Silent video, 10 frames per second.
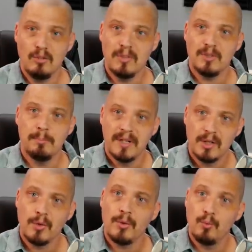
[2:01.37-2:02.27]
is so much
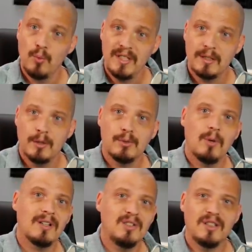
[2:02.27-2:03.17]
better than
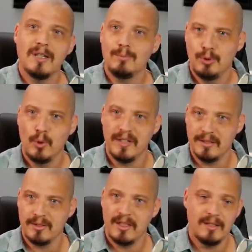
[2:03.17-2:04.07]
Windows. Why don't you come join
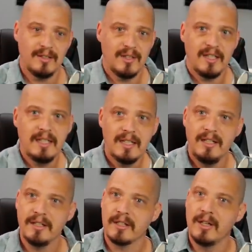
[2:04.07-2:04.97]
us? And then they
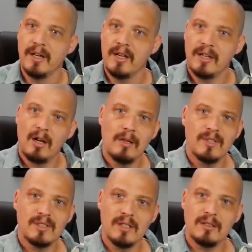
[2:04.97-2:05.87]
get here and all
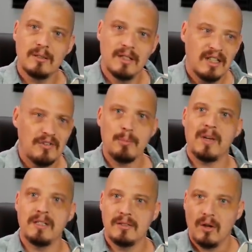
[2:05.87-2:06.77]
of a sudden
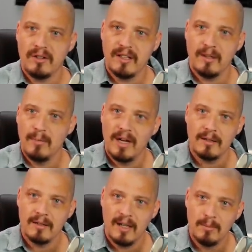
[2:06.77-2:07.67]
everybody's talking
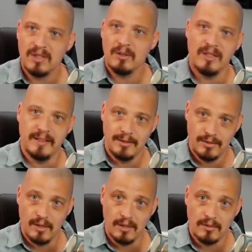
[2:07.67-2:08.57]
about how much Linux
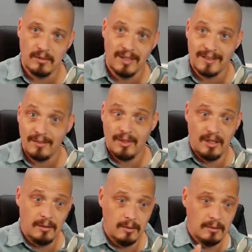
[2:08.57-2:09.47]
sucks, like
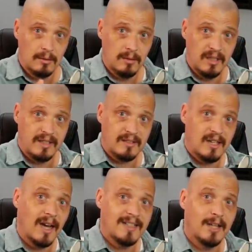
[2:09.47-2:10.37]
the Linux
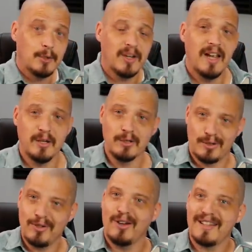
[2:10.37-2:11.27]
content
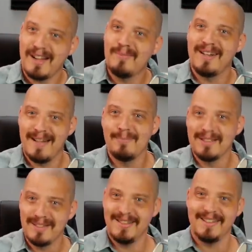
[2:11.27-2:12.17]
creators are talking about how
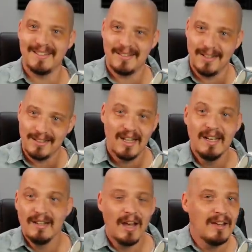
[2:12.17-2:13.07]
much Linux sucks.
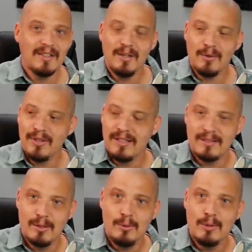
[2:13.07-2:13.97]
And,
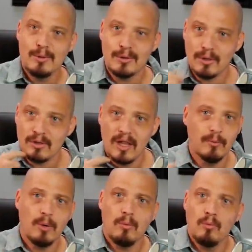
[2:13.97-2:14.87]
these new users are
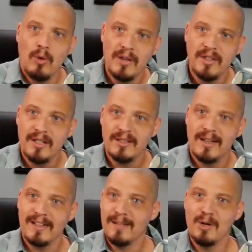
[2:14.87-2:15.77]
like, well, why the hell
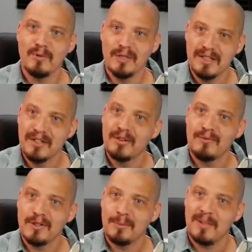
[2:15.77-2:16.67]
did I come over here in the
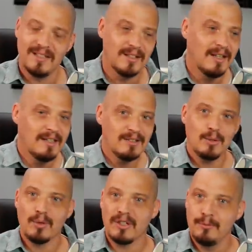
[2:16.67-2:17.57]
first place?
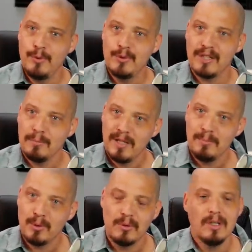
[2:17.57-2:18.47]
So we're confusing
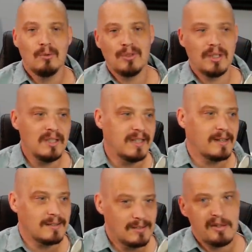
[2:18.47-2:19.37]
people with the
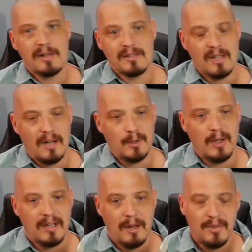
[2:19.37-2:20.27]
Linux Sucks
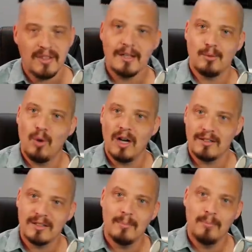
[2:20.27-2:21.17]
title. I think that's
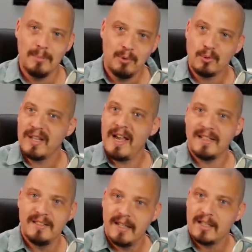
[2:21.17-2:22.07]
why some people
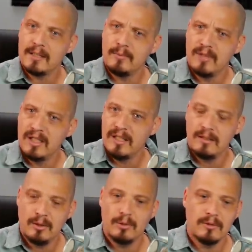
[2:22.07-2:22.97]
react
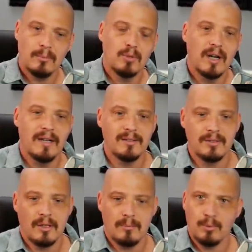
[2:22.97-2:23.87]
negatively to
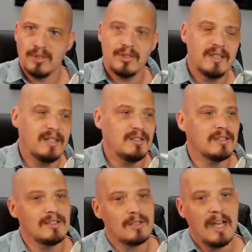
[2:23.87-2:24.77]
Bryan's
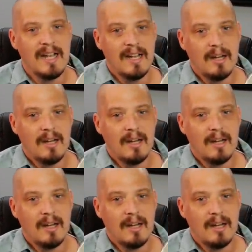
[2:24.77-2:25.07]
presentations.